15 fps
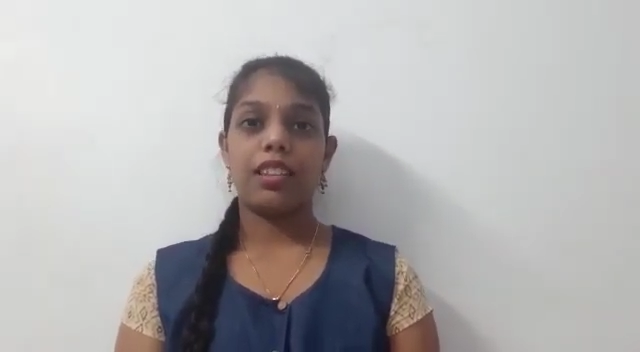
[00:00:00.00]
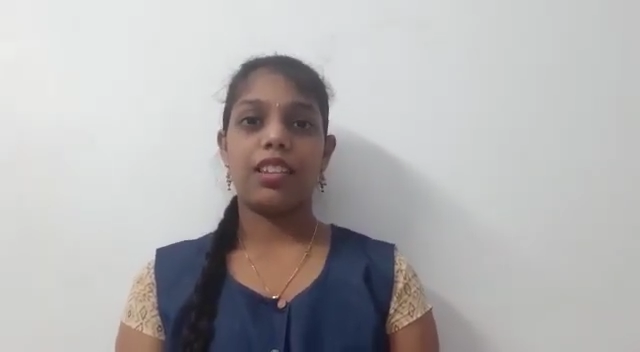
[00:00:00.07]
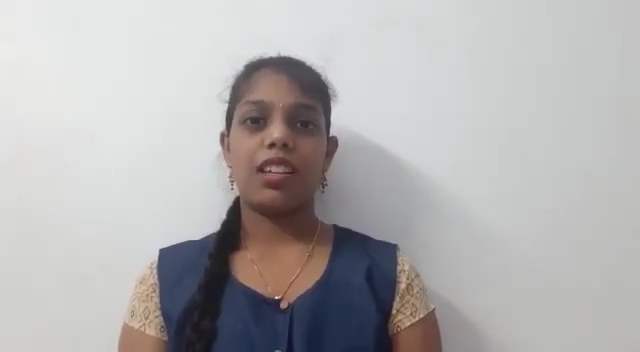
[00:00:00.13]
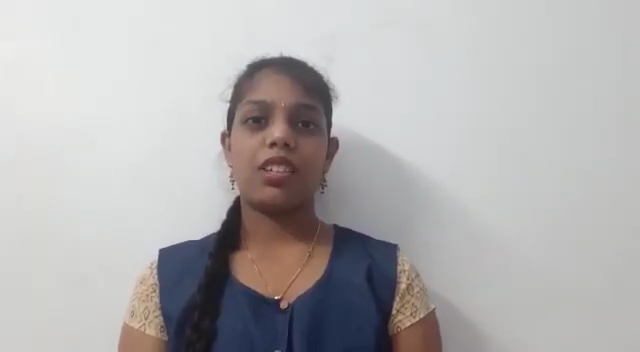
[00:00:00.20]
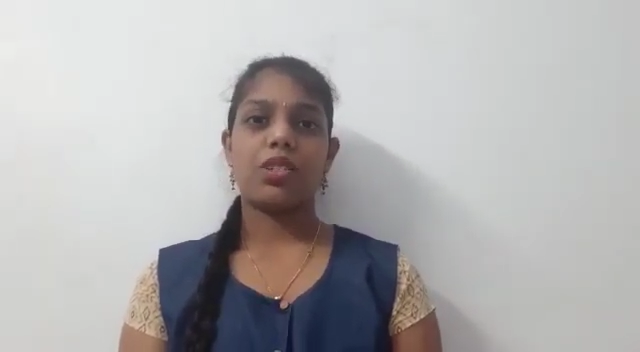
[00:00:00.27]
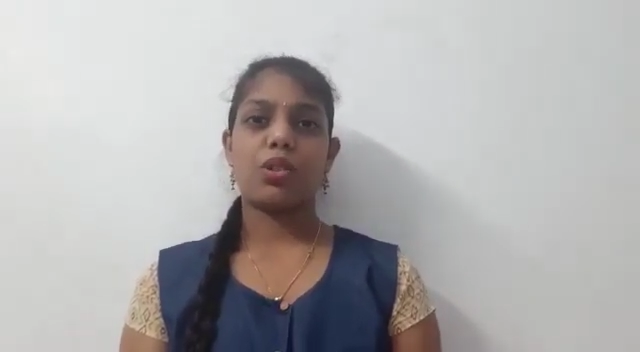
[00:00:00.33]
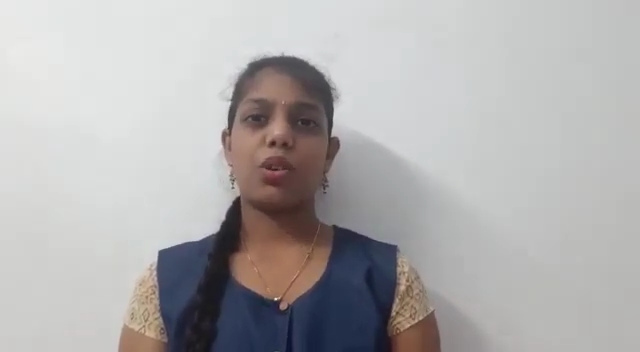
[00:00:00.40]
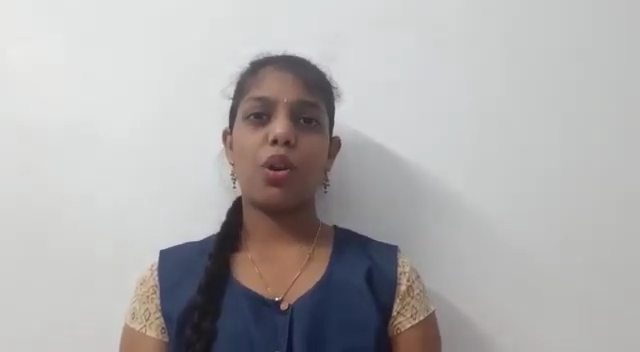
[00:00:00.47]

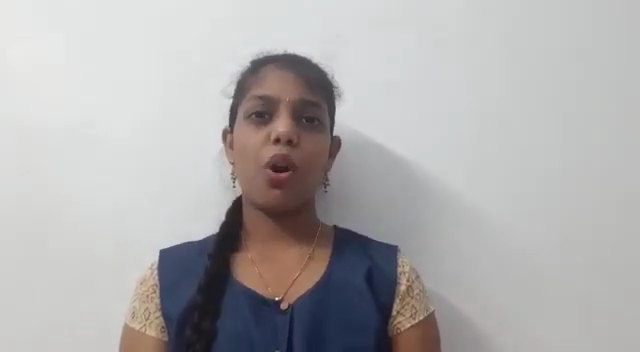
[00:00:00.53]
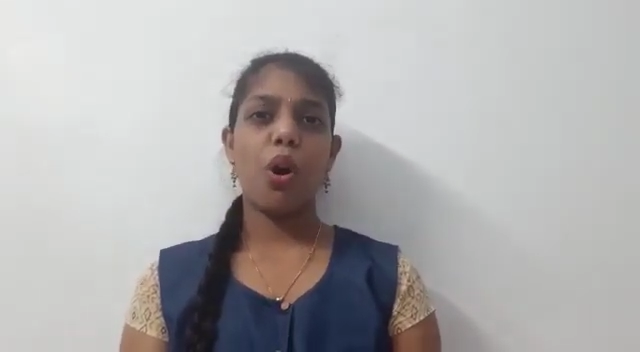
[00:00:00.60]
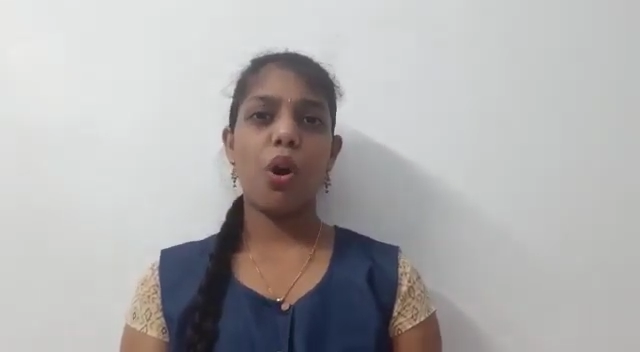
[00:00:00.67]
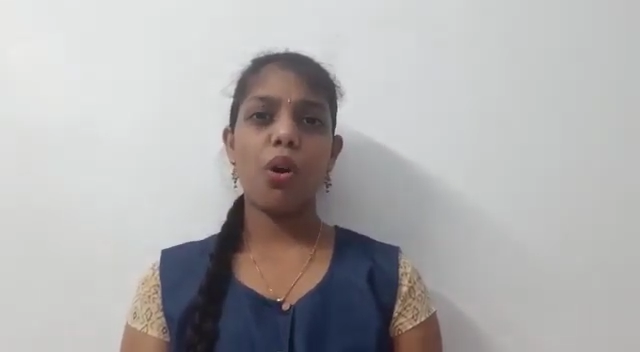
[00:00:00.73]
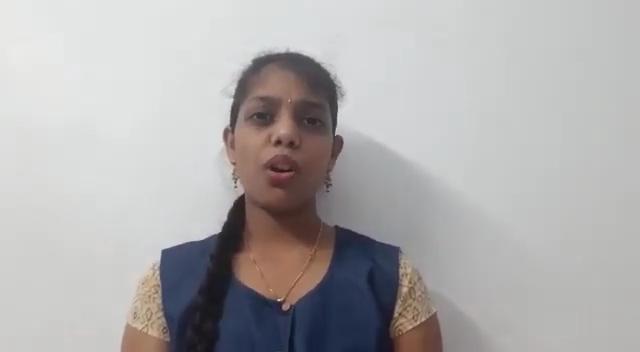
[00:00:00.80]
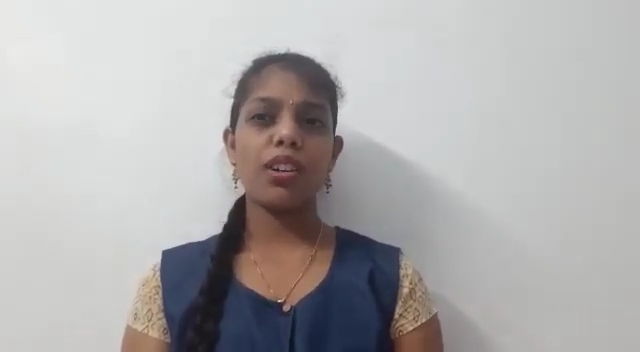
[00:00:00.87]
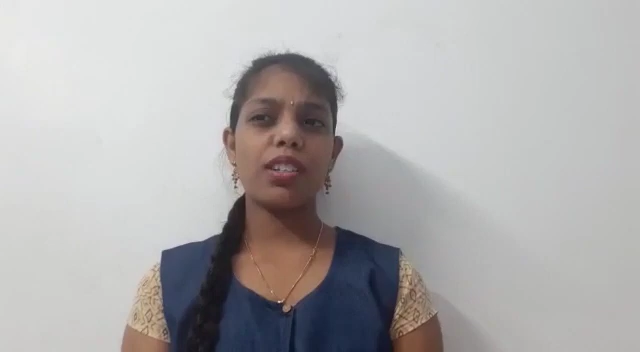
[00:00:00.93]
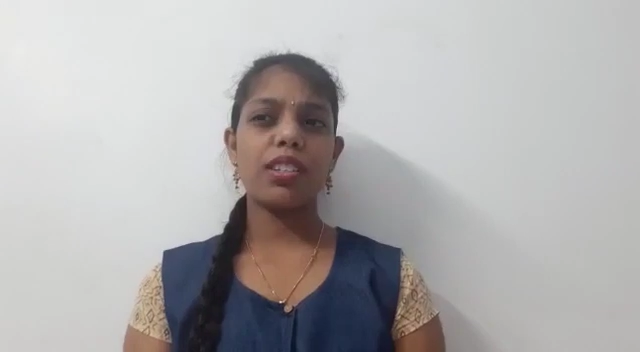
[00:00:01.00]
This
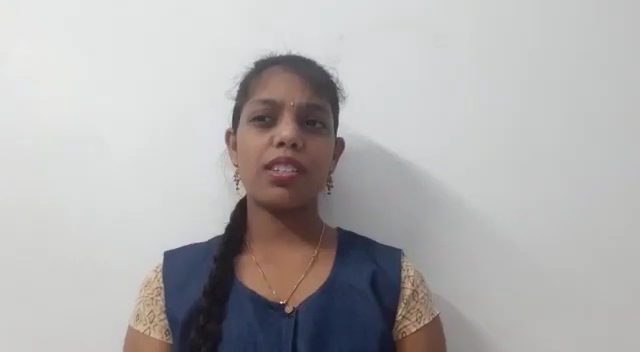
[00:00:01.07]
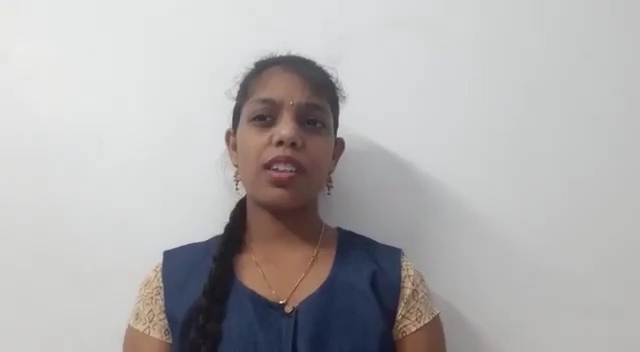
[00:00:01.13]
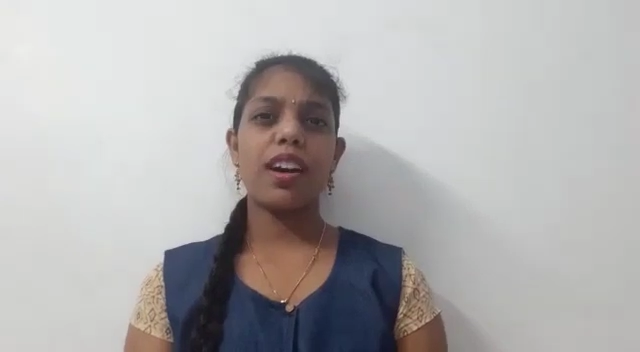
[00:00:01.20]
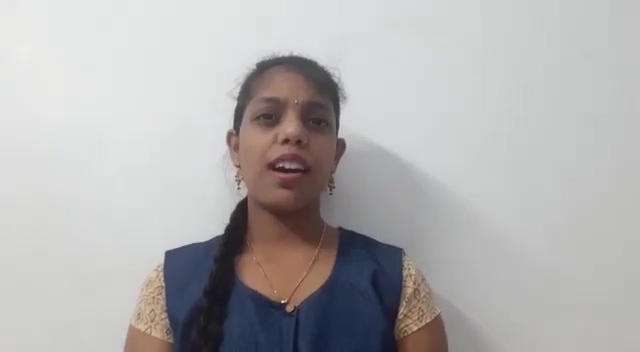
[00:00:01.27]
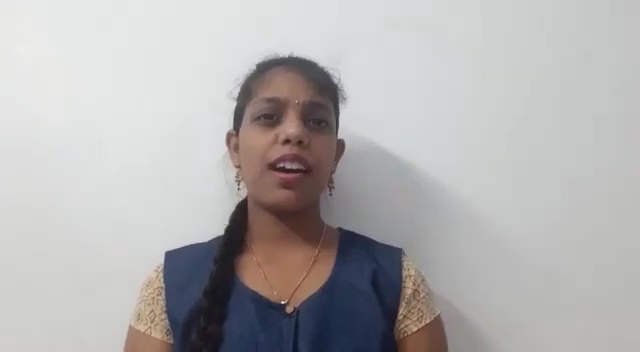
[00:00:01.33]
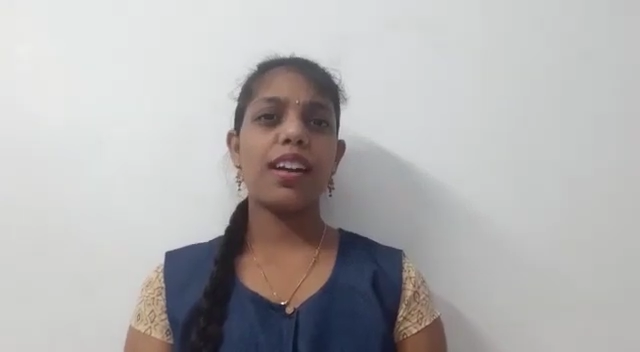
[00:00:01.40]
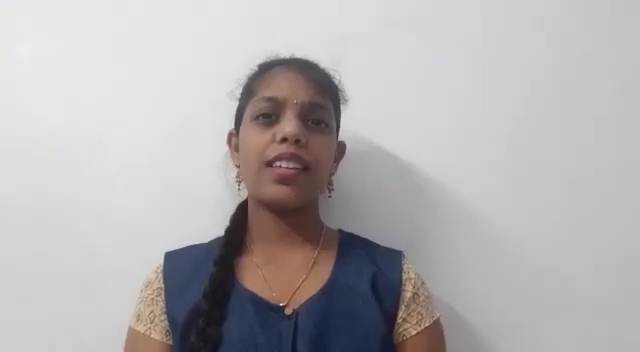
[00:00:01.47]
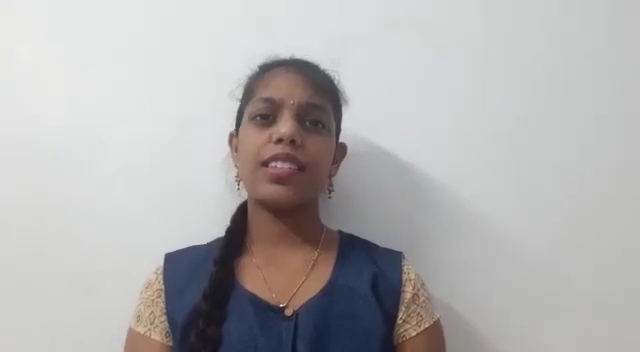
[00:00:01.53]
course
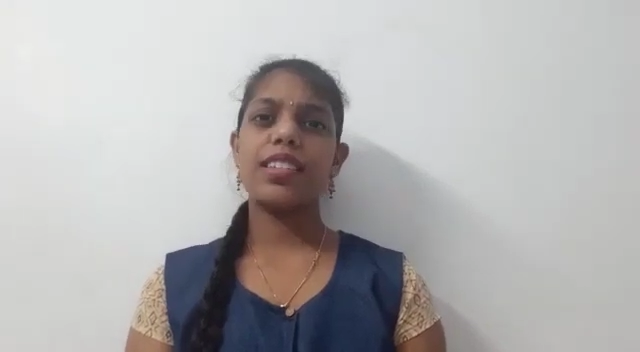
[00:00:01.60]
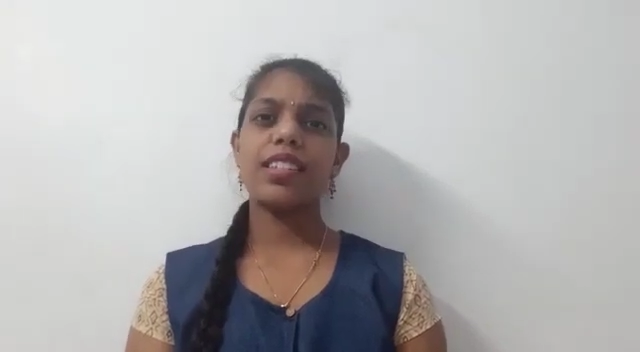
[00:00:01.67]
is